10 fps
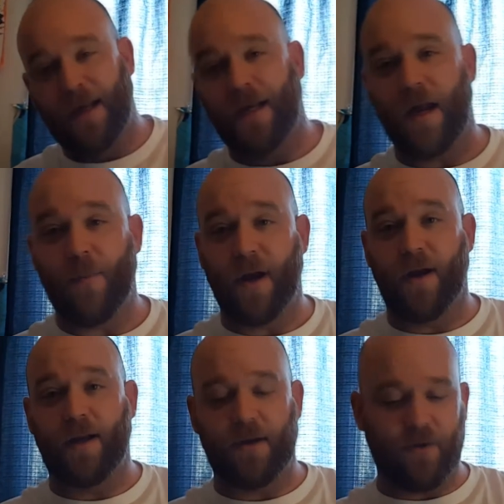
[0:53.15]
Got
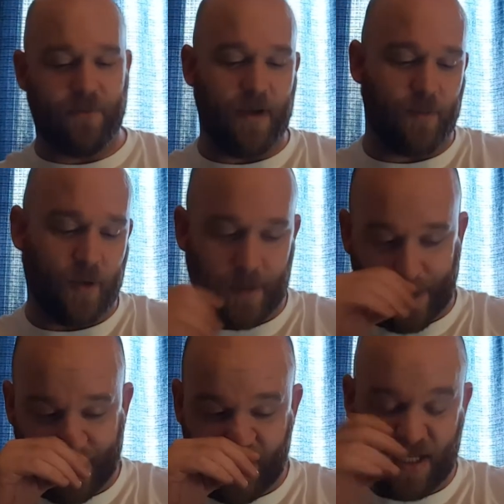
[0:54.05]
married in November.
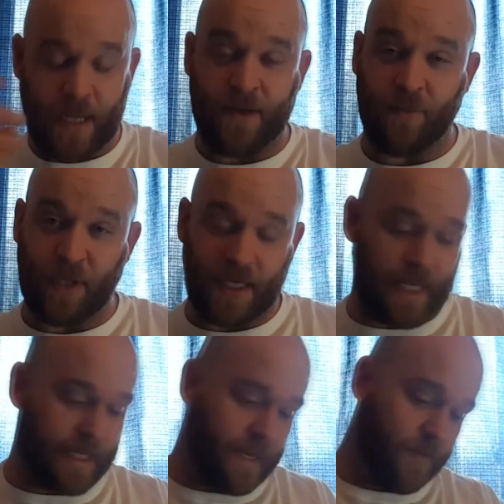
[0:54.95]
Decided to play that game